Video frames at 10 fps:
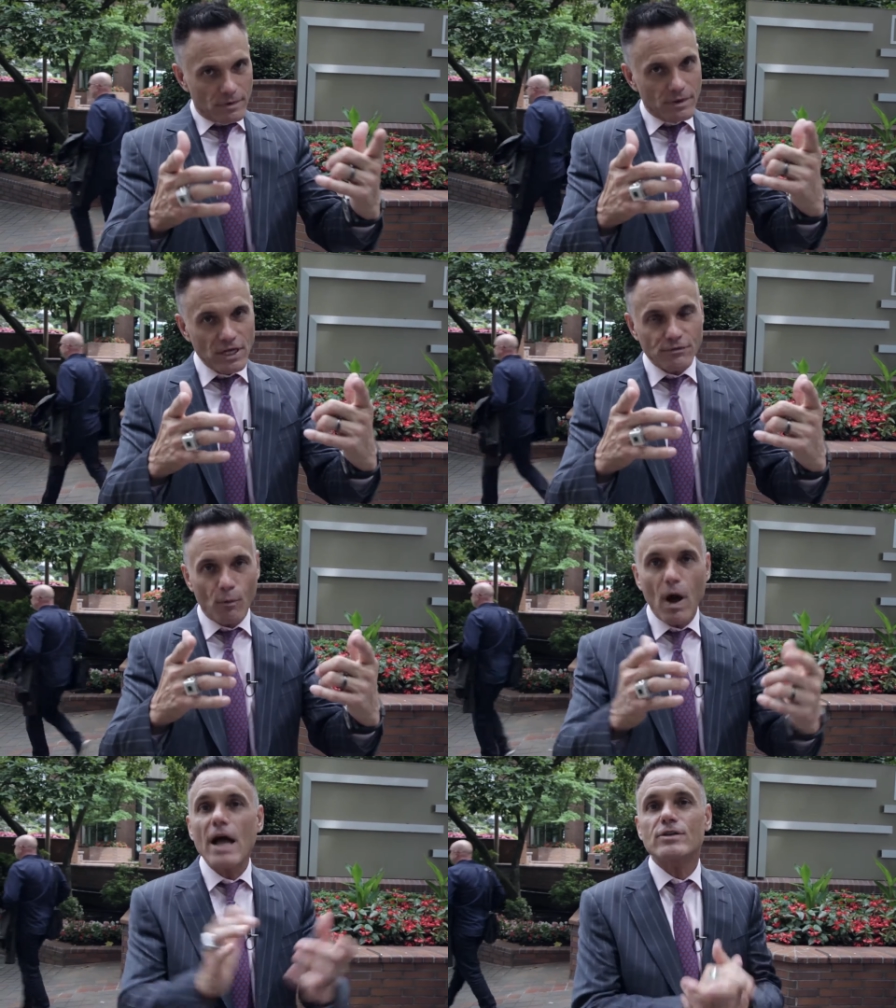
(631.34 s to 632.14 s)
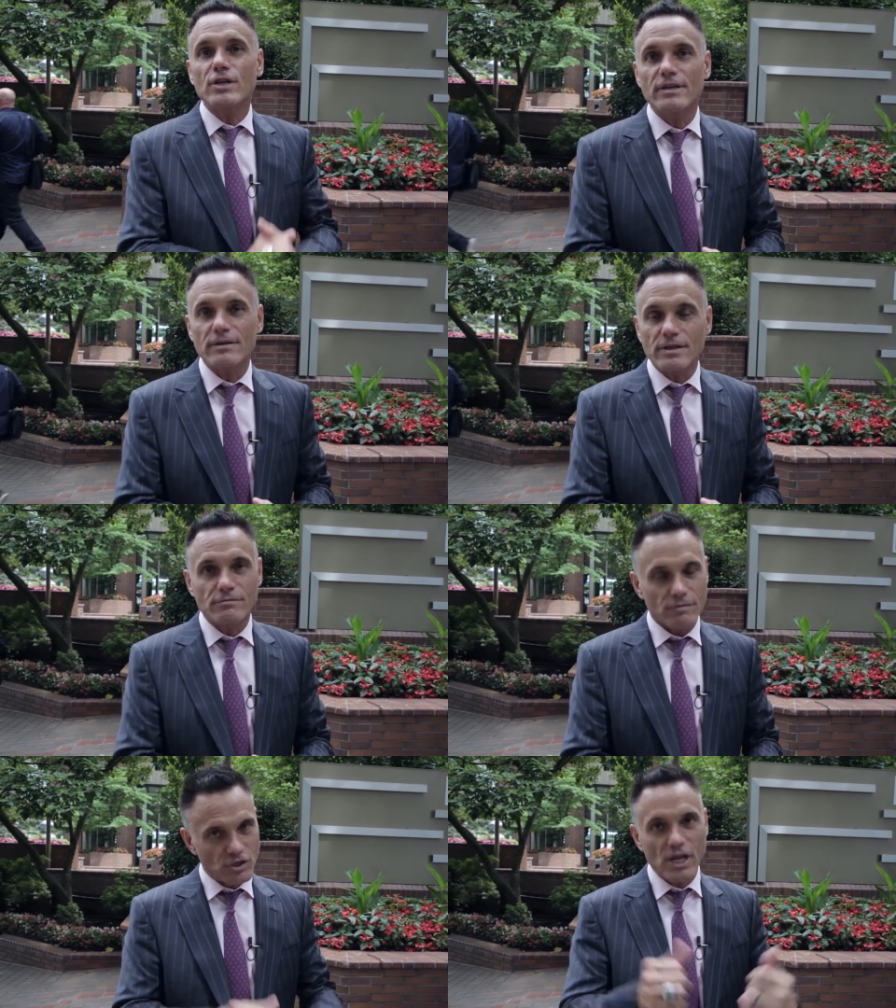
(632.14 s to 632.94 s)
thanks for watching and
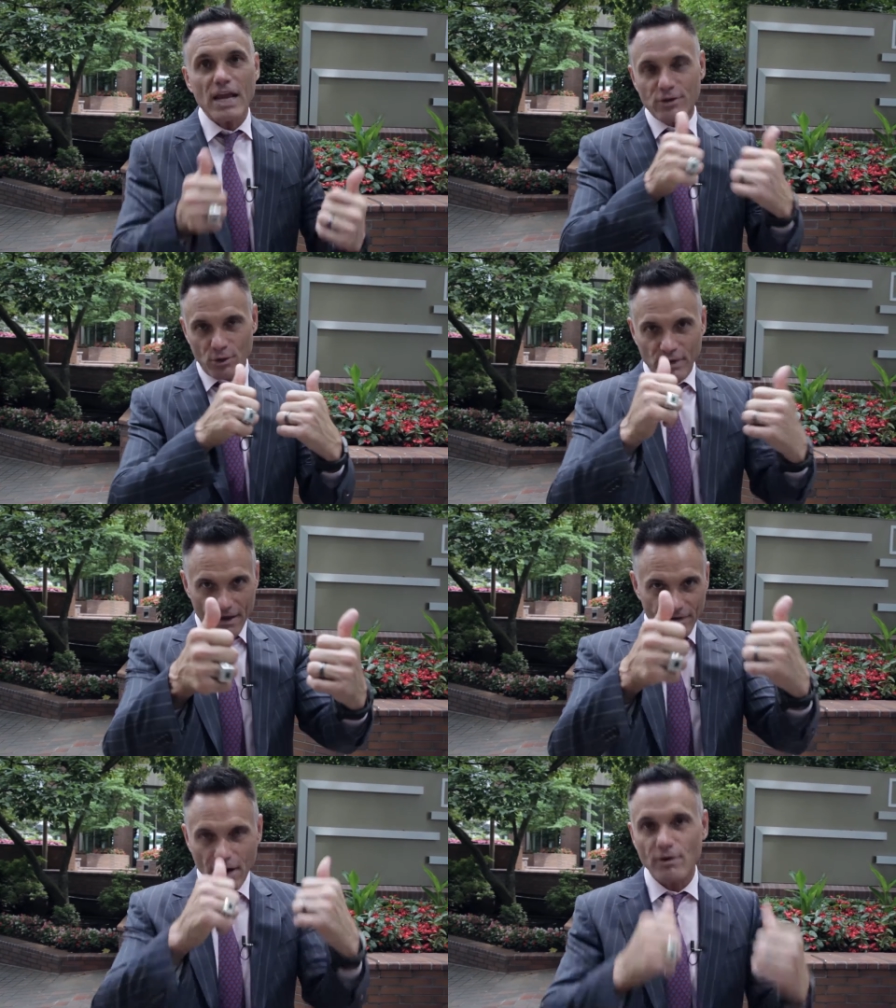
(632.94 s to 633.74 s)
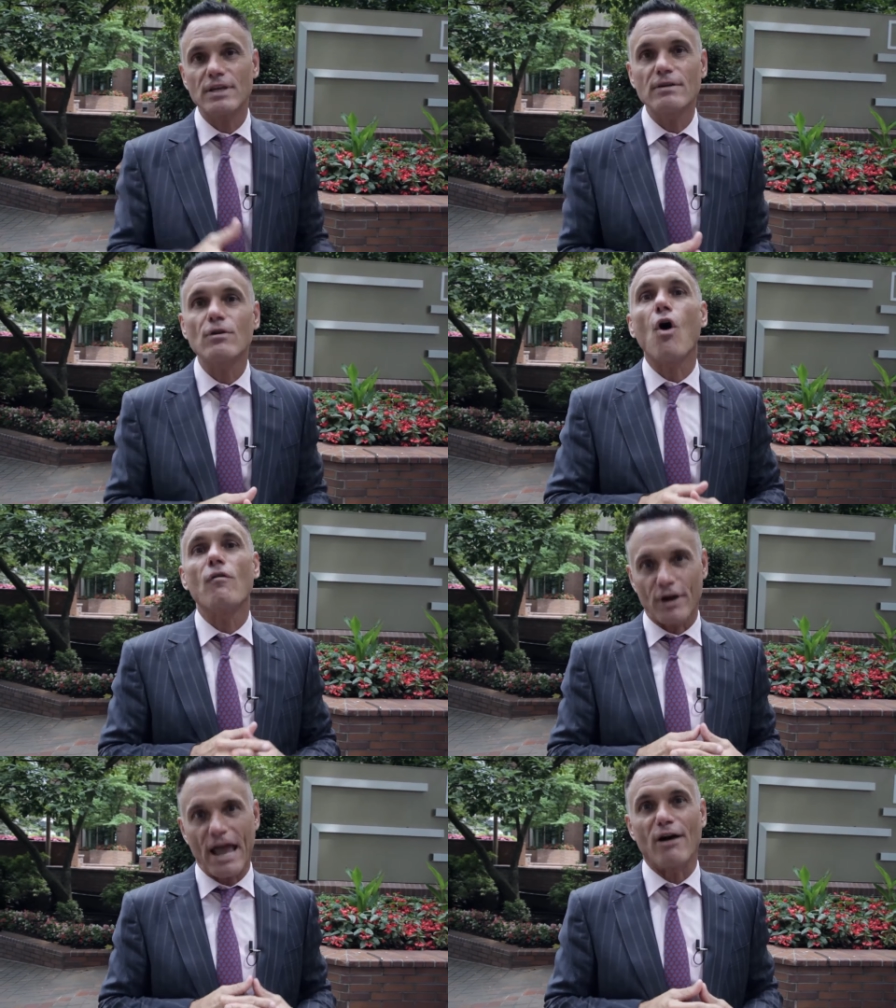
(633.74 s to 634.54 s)
stay tuned. Kevin Harrington,
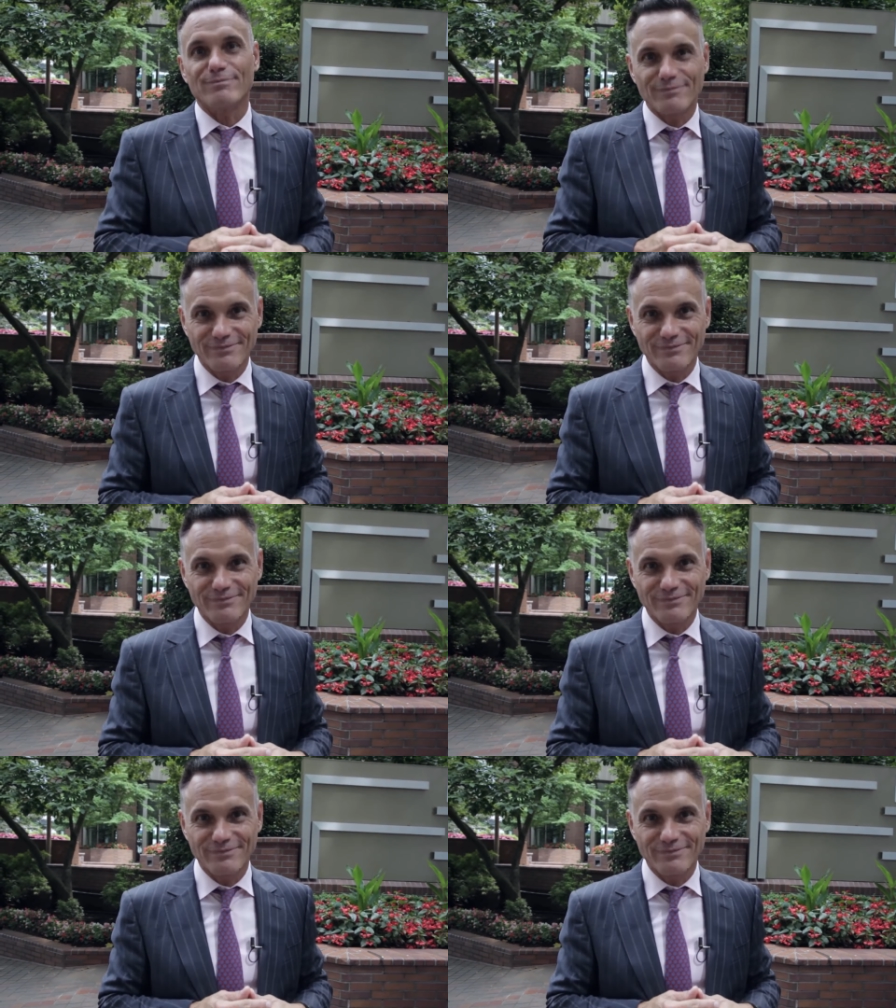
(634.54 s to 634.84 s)
over and out.